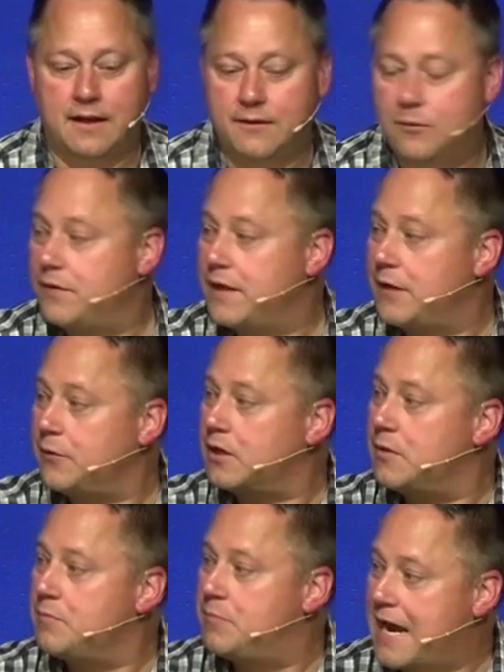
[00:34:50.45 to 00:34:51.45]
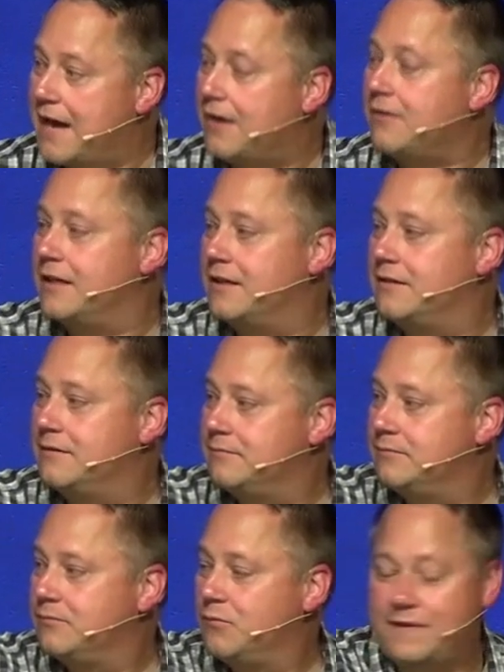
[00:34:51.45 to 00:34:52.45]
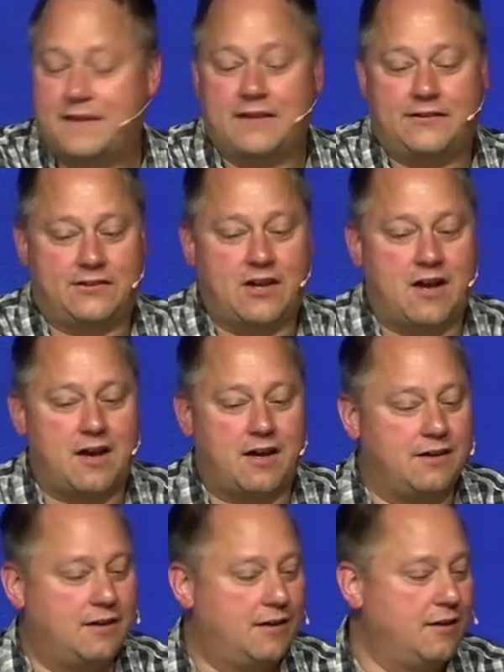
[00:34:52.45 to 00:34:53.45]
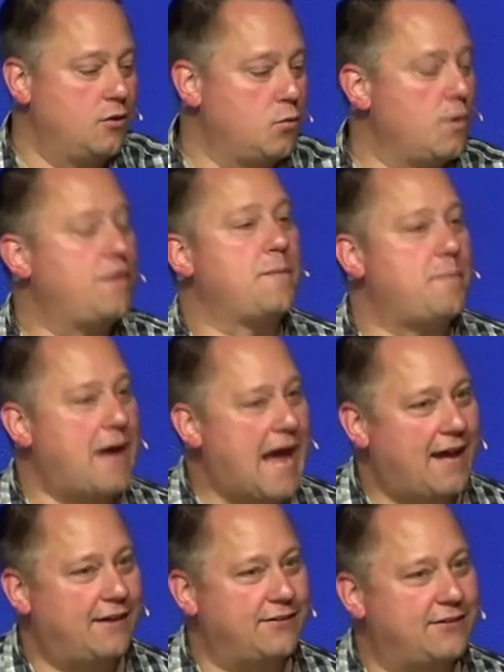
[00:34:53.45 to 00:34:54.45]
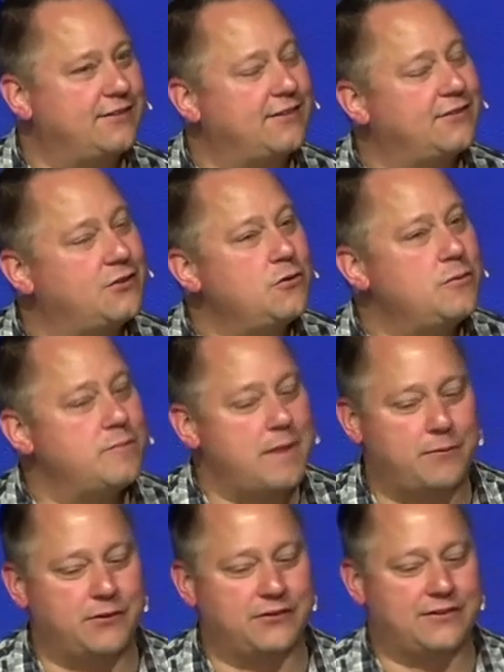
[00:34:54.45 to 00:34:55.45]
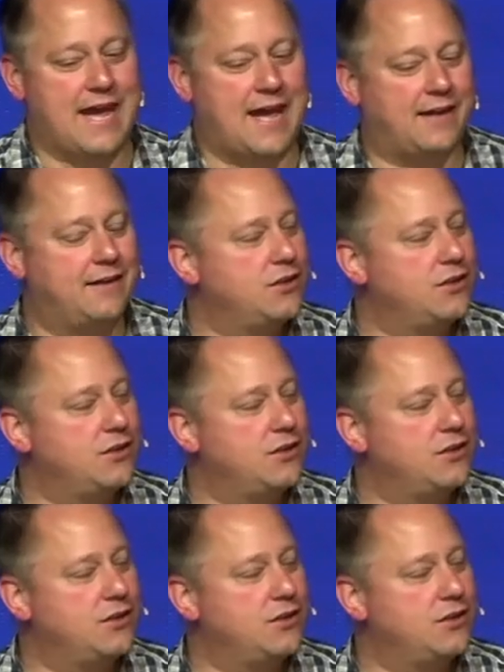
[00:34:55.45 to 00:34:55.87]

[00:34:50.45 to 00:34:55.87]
What they were comparing what they saw with the past. He says, Who remembers that?